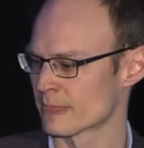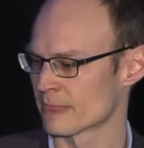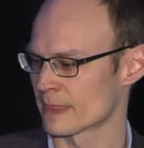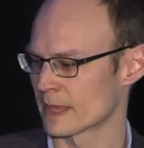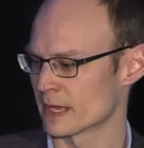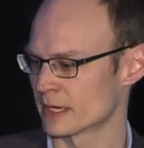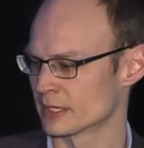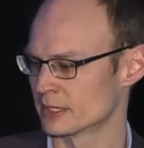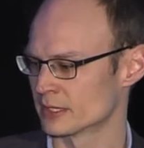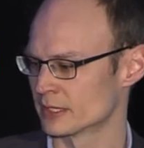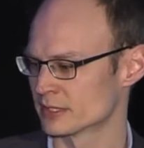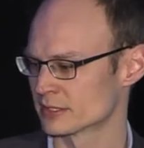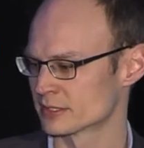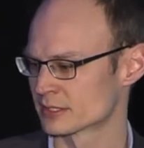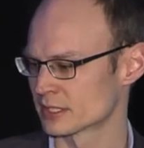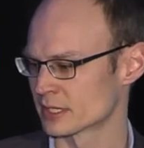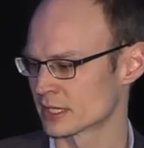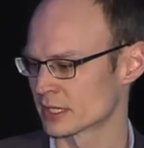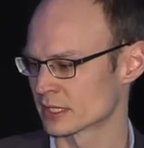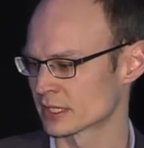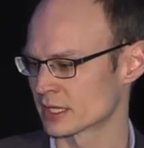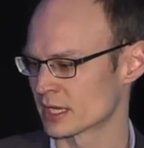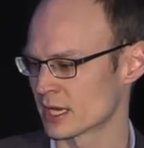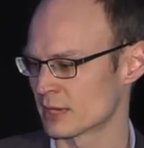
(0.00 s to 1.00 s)
And
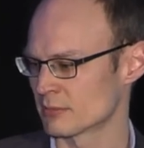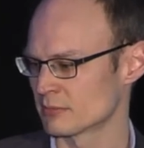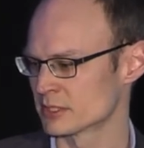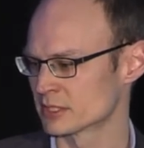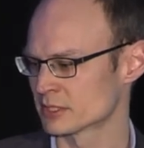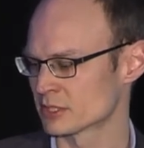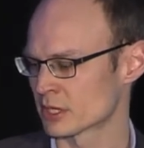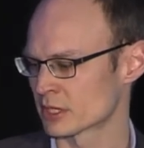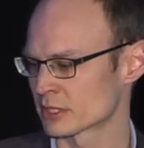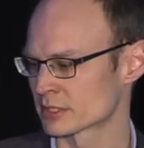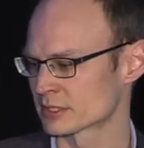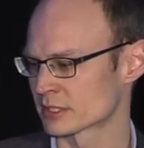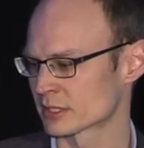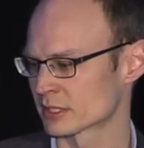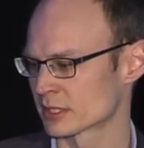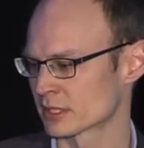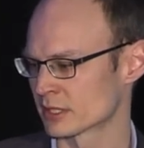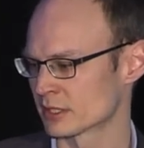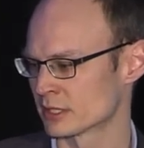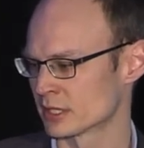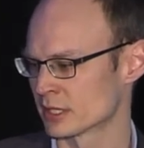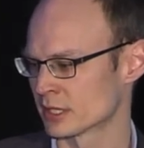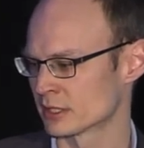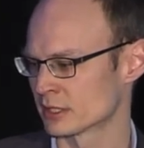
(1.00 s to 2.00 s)
it can be toxic
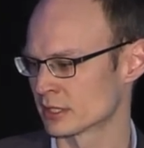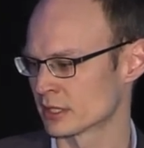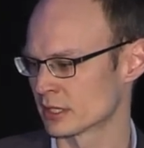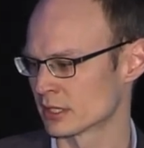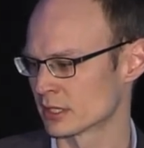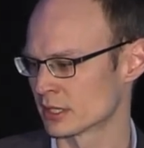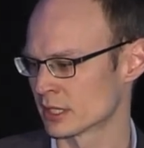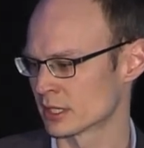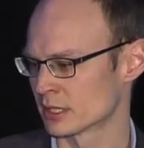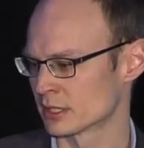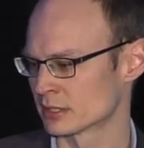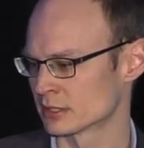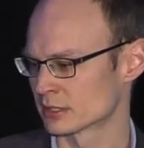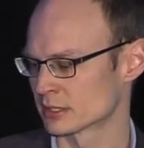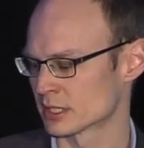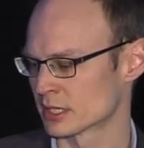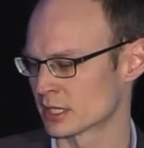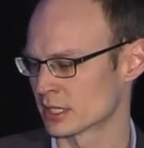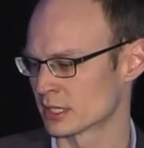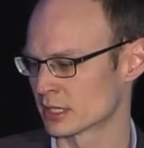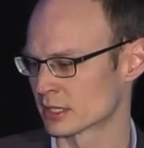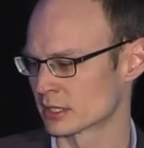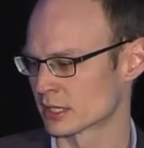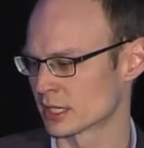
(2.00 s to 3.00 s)

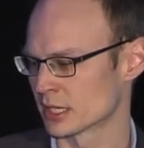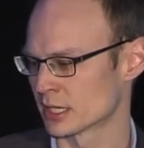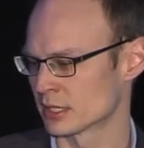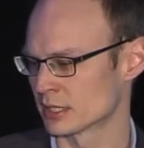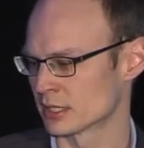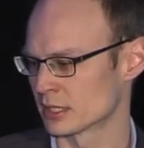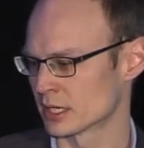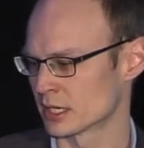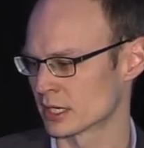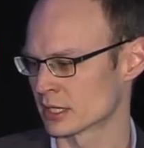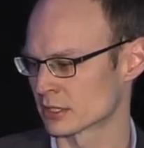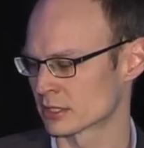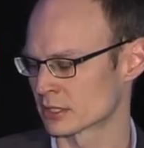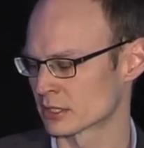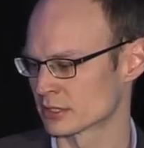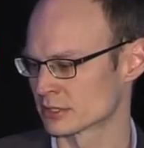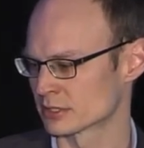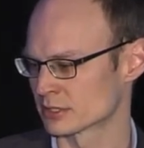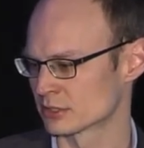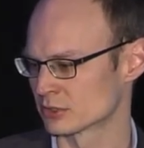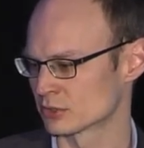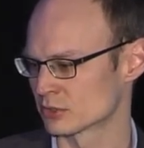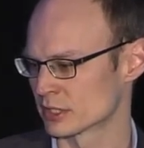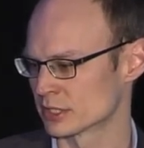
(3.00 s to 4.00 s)
at higher
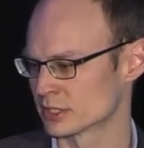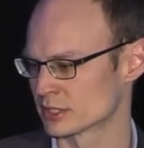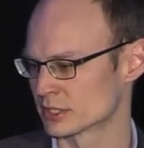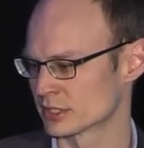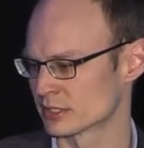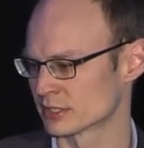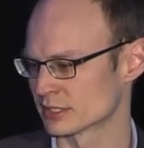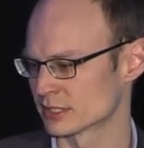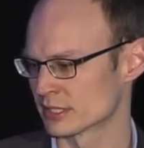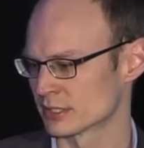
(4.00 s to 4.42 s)
concentrations.